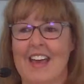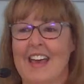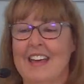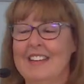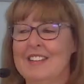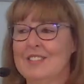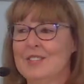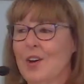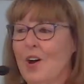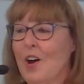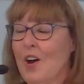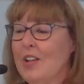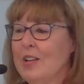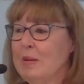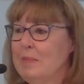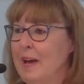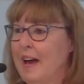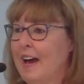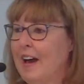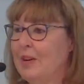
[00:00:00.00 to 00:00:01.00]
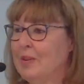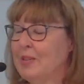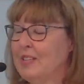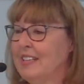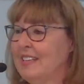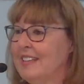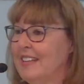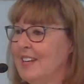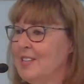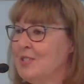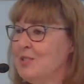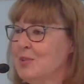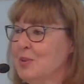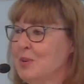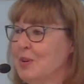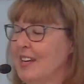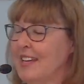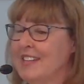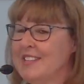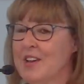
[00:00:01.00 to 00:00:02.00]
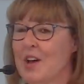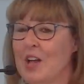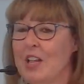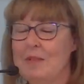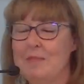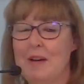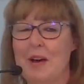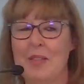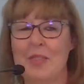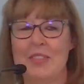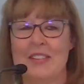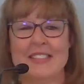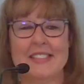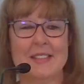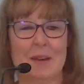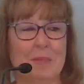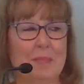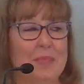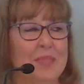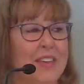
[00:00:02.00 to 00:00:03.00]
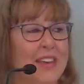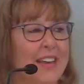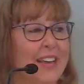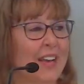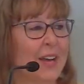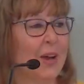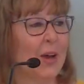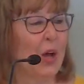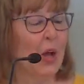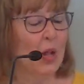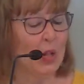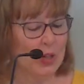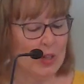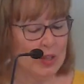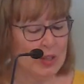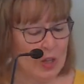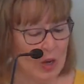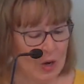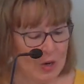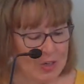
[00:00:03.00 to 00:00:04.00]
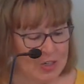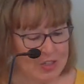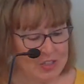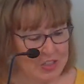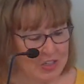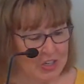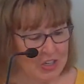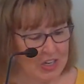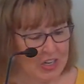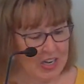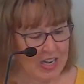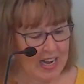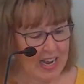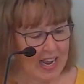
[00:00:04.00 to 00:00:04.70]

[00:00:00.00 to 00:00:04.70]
And it's all about, in that story, it's all about the something larger.